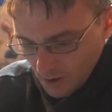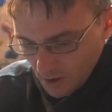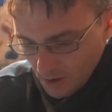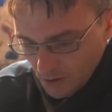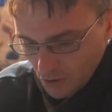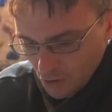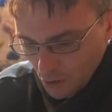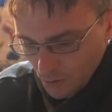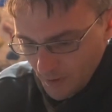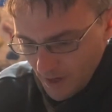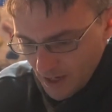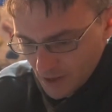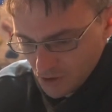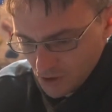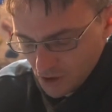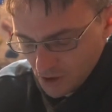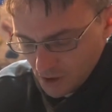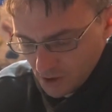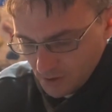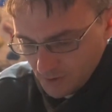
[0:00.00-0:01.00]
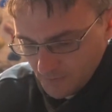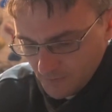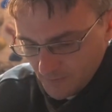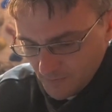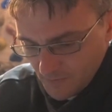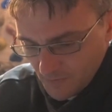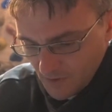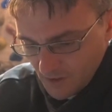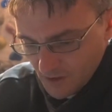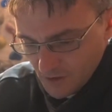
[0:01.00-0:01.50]
No matching
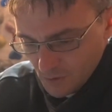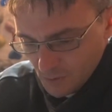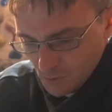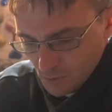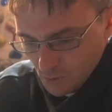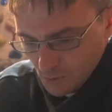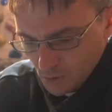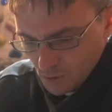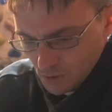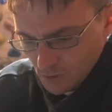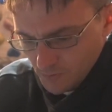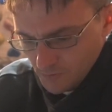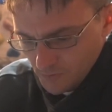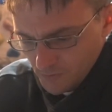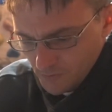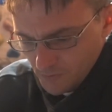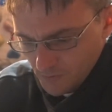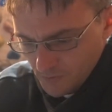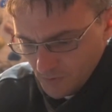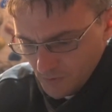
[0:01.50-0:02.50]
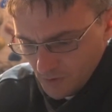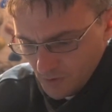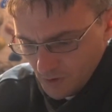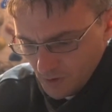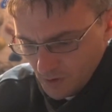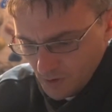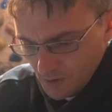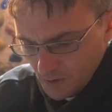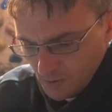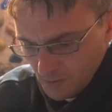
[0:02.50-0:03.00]
is a rule.
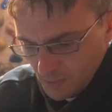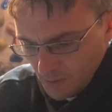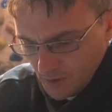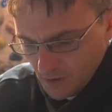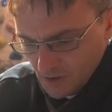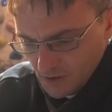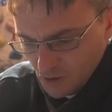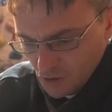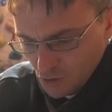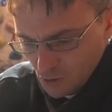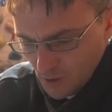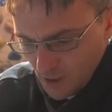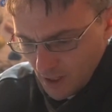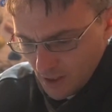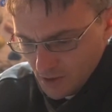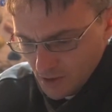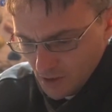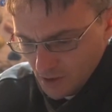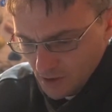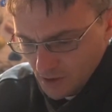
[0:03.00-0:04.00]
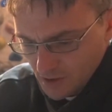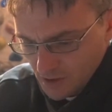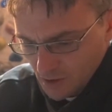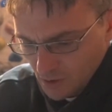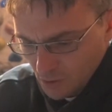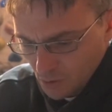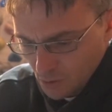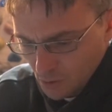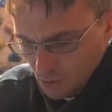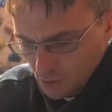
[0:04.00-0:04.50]
Placing two hands on the
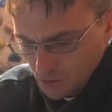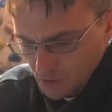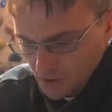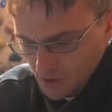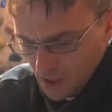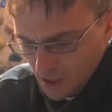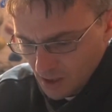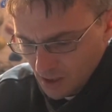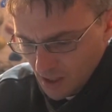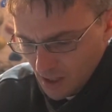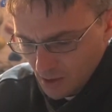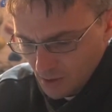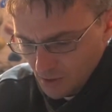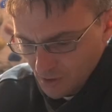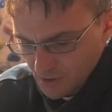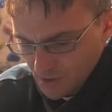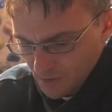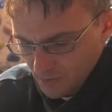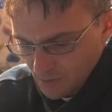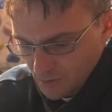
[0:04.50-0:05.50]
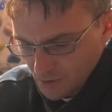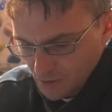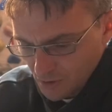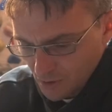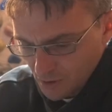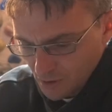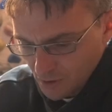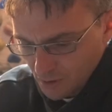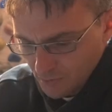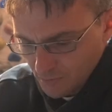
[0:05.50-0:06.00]
single hold is not allowed except for
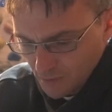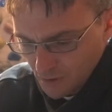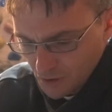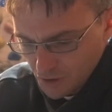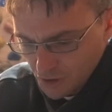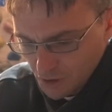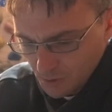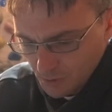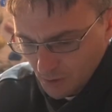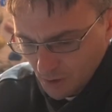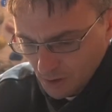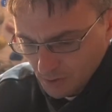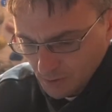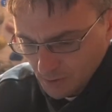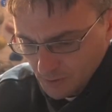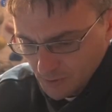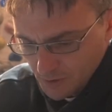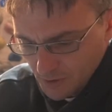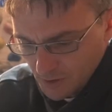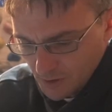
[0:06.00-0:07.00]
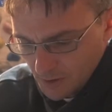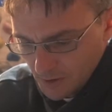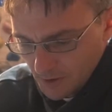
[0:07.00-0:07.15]
starting and finishing problems.